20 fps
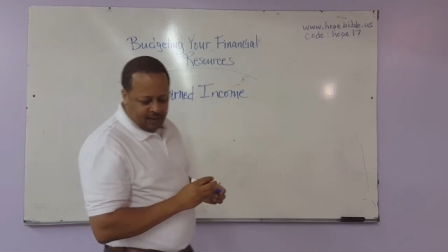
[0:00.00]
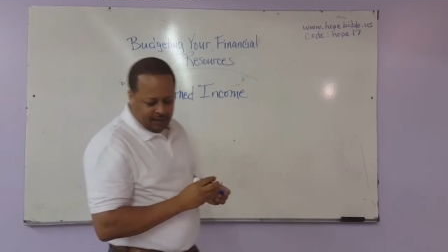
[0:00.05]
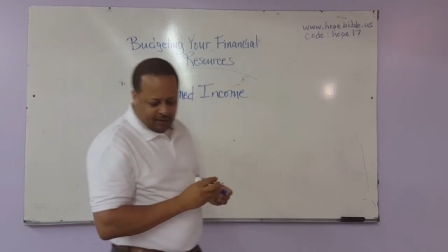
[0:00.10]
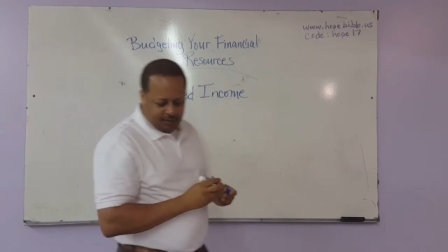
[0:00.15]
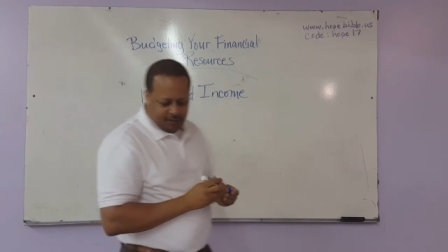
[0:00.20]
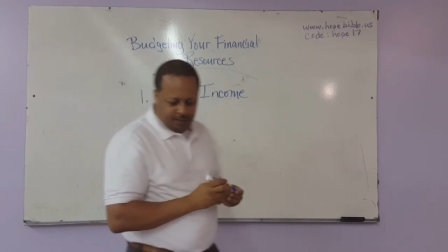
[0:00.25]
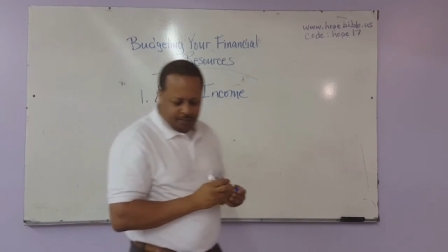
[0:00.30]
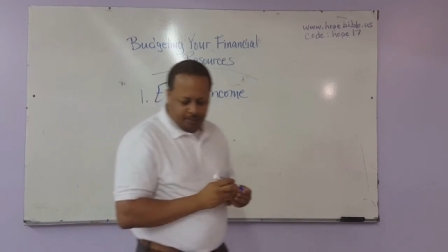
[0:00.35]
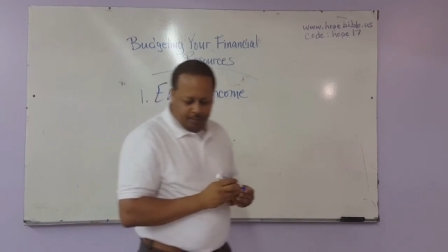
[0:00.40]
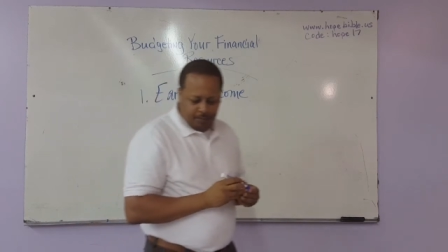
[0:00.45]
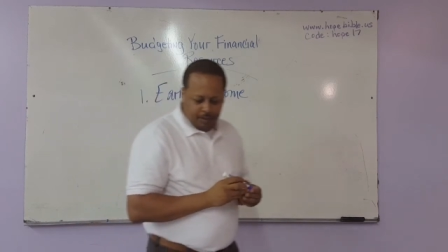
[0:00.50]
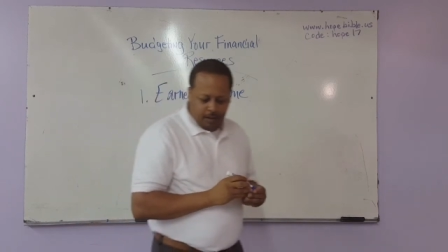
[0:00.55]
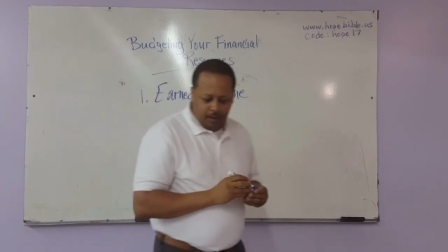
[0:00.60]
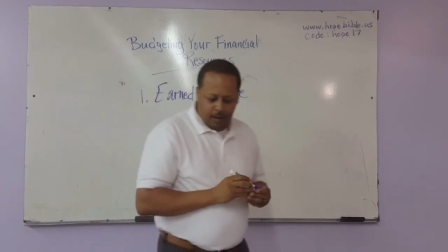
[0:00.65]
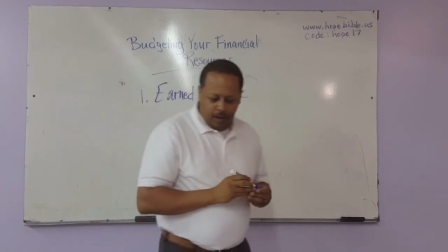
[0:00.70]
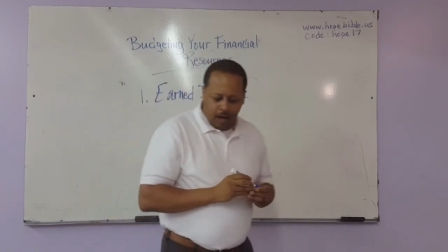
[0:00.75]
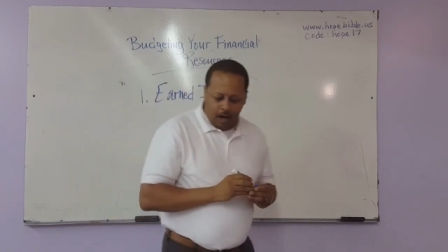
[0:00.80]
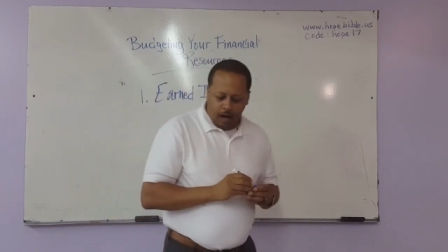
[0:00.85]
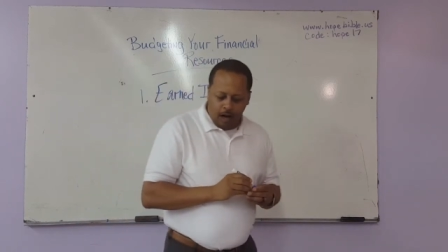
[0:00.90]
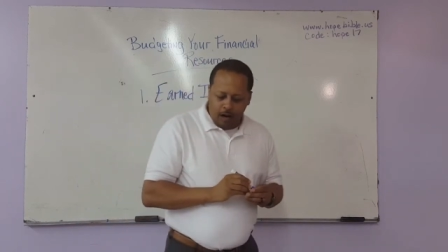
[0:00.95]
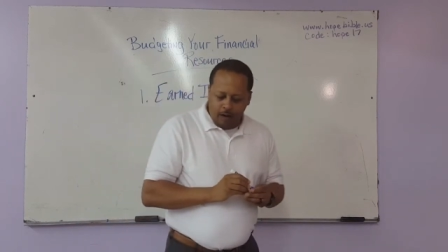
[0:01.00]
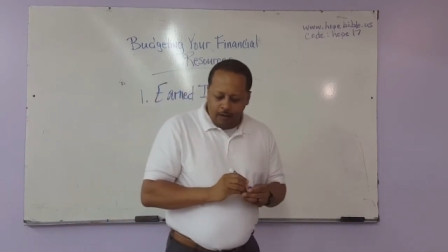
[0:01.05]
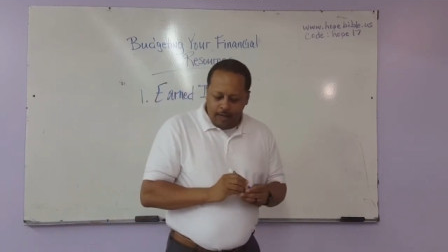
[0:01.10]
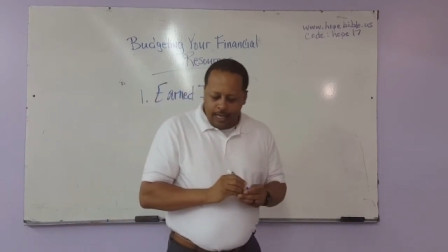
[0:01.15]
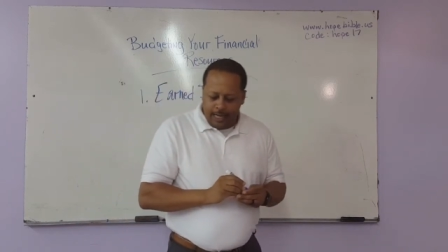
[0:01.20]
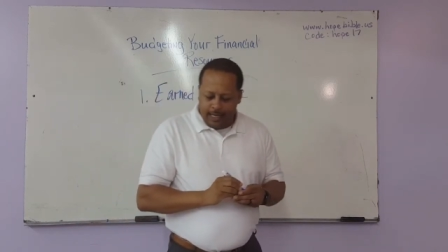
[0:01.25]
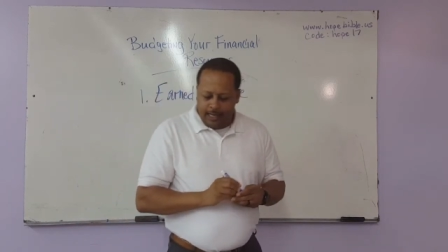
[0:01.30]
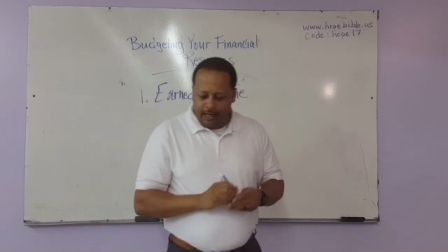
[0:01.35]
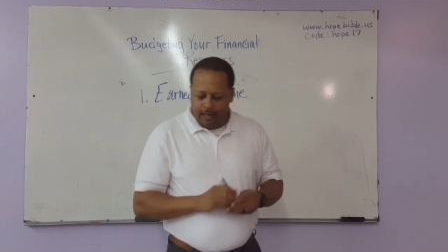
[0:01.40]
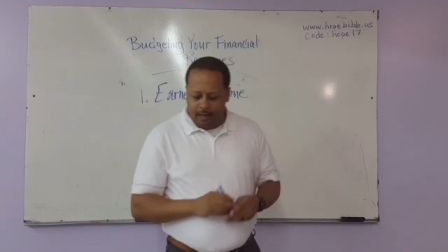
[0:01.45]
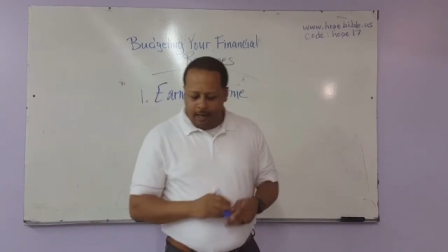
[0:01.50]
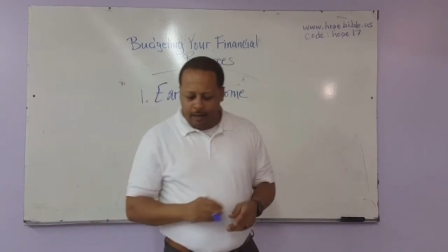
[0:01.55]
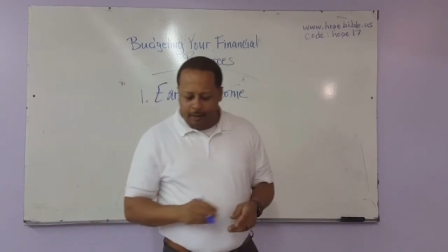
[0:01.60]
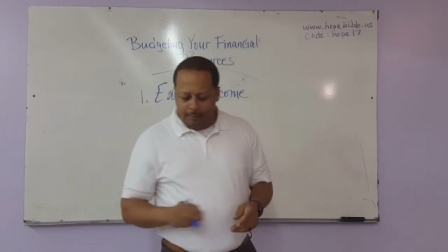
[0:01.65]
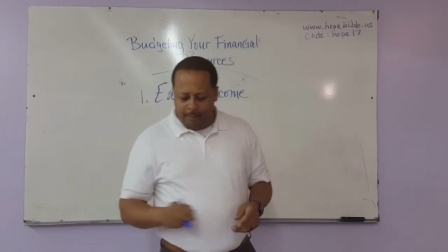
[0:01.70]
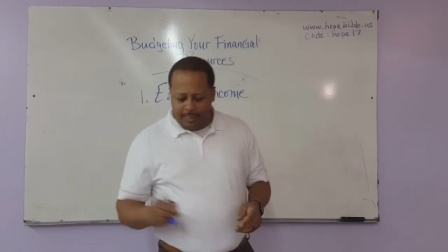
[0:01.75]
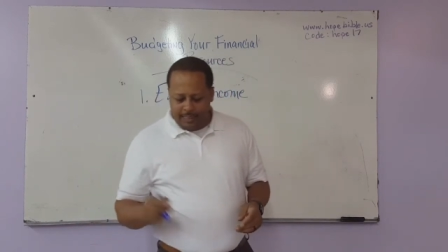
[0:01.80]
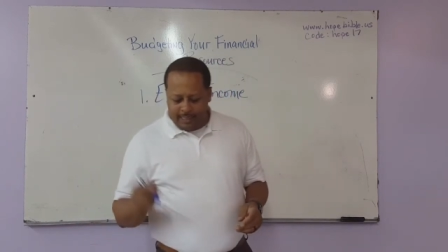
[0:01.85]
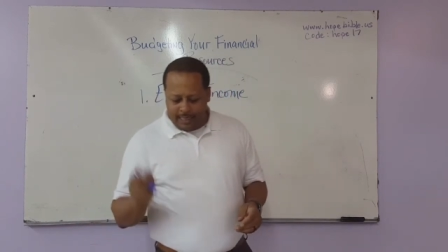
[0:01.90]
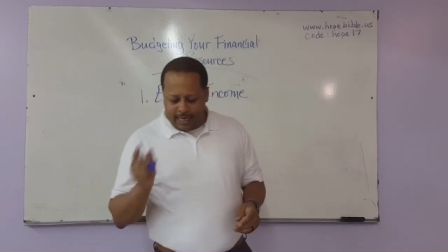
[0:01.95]
this earned
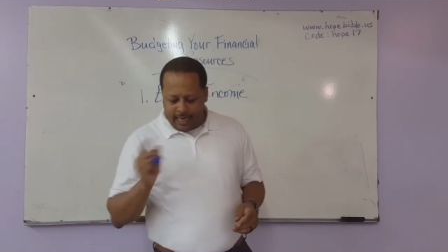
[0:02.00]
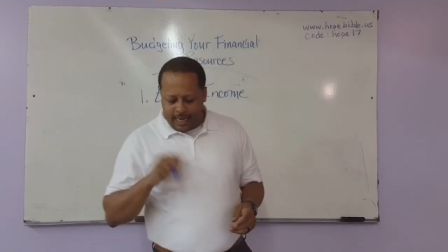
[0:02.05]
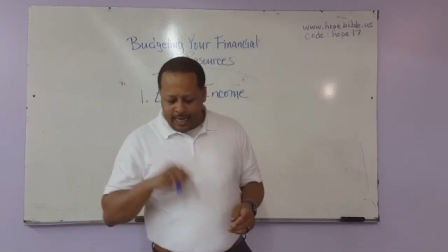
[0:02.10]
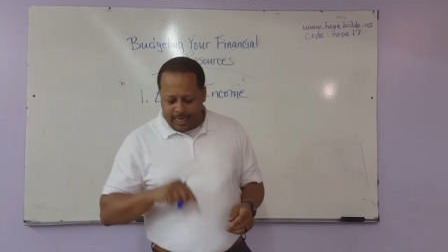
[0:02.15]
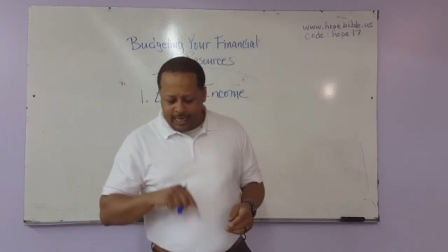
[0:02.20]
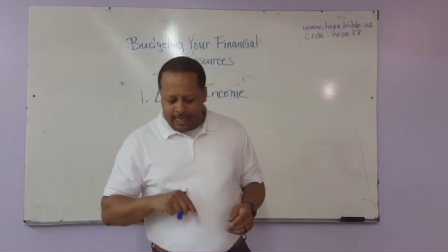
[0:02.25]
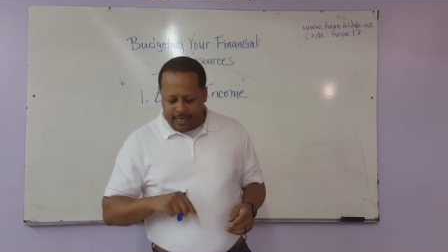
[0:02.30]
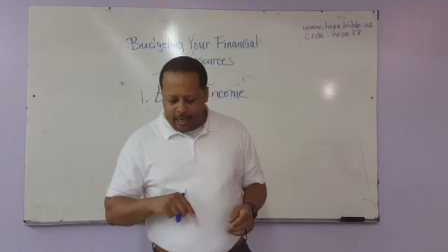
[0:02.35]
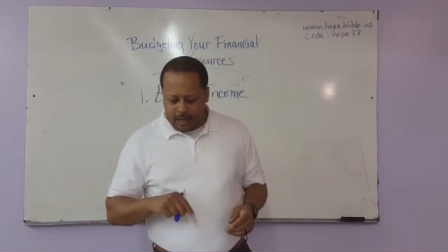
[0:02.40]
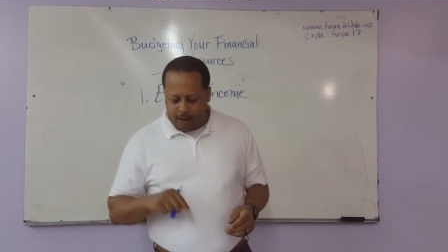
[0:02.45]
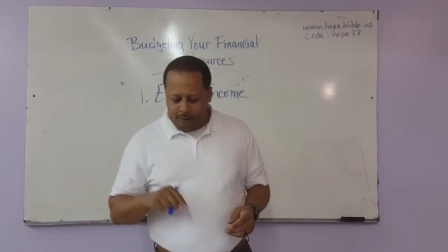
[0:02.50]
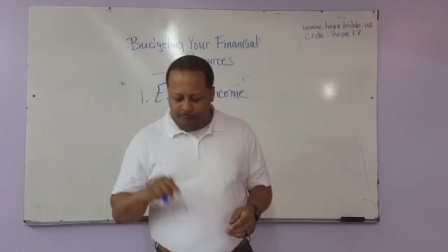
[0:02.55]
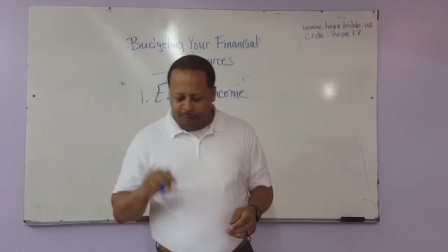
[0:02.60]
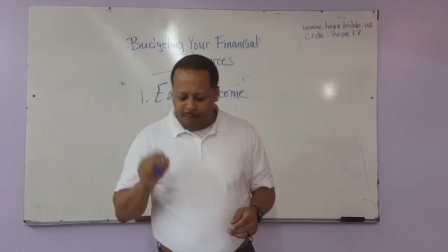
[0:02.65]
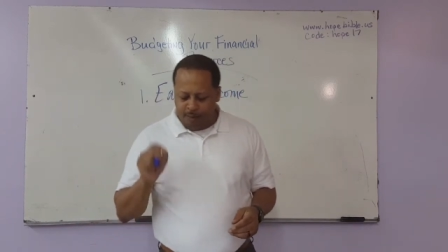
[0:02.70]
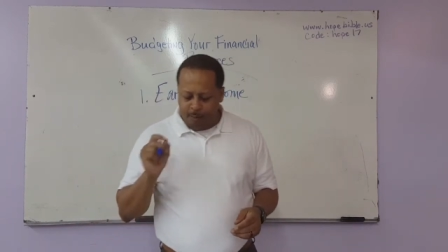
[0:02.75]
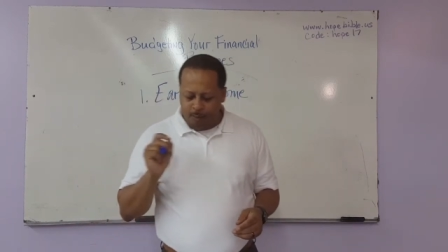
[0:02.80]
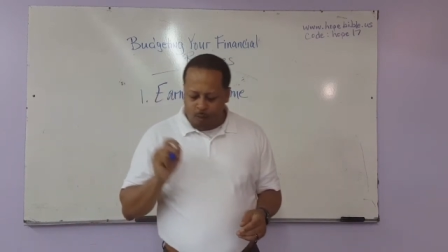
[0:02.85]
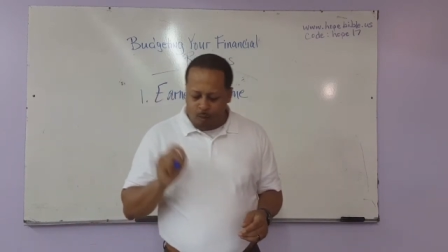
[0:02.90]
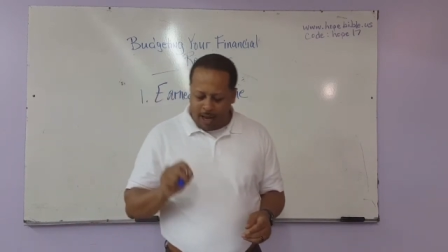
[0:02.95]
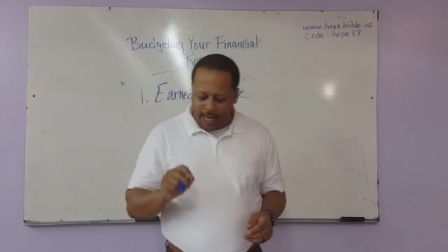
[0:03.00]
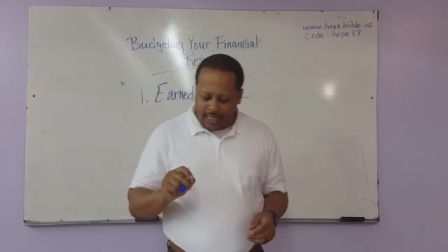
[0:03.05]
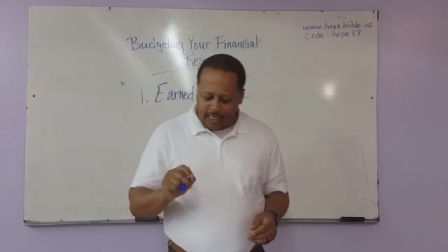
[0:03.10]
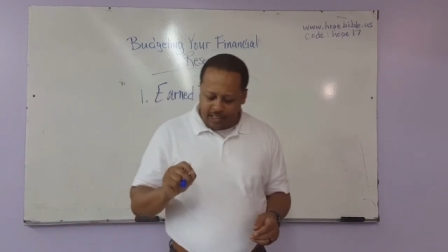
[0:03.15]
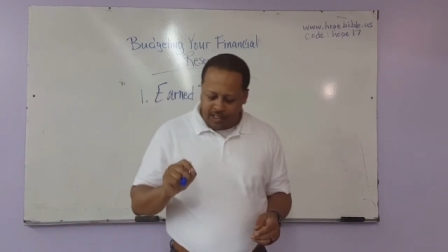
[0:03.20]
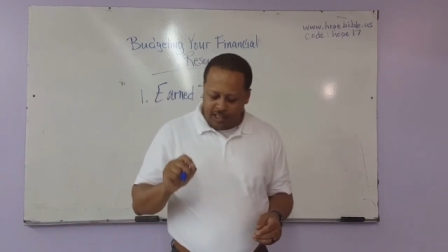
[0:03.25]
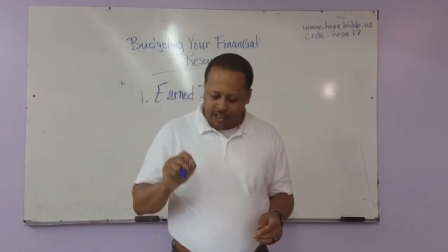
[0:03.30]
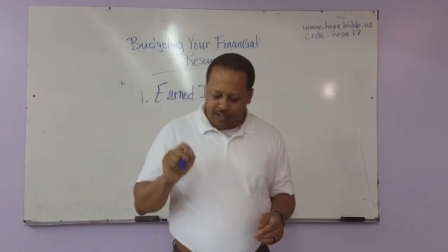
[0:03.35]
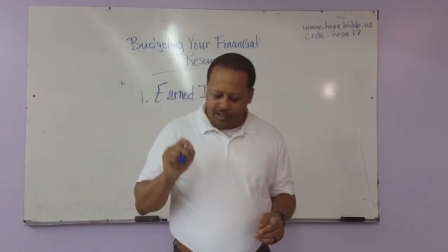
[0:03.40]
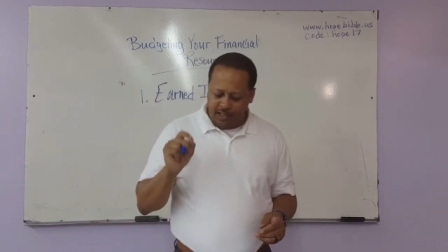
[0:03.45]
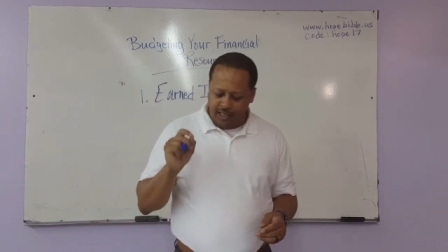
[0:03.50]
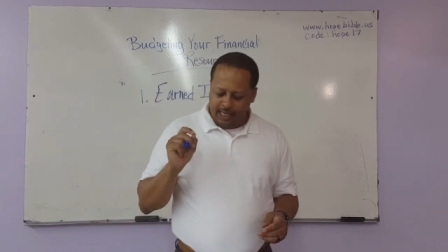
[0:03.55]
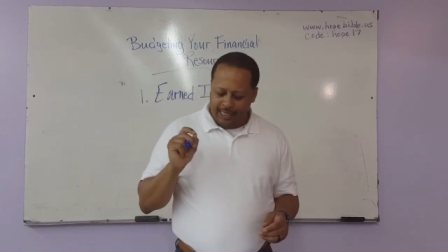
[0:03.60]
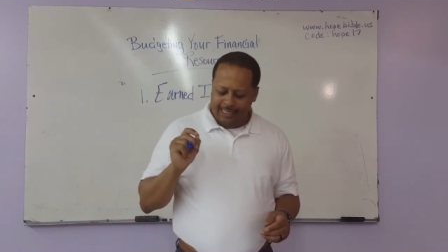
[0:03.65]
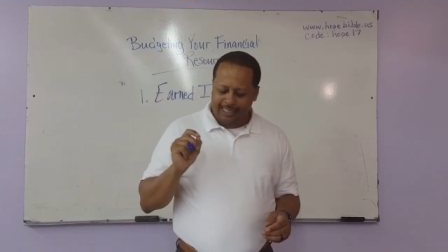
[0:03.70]
income is income from wages,